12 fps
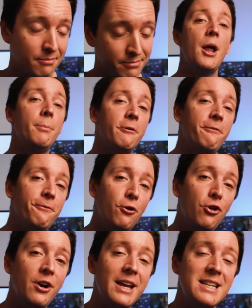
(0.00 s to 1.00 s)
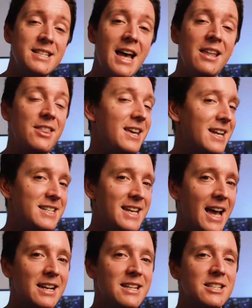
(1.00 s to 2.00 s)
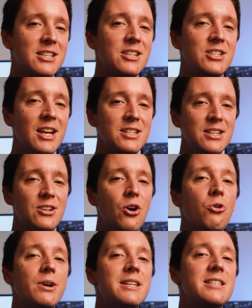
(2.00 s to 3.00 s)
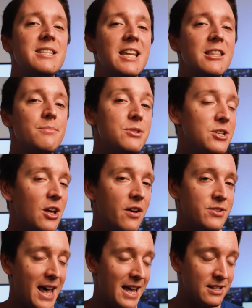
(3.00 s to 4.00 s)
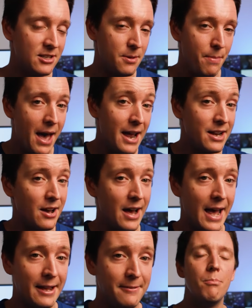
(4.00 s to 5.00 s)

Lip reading: Number 4 is that the antagonist doesn't always see themselves as the bad guy.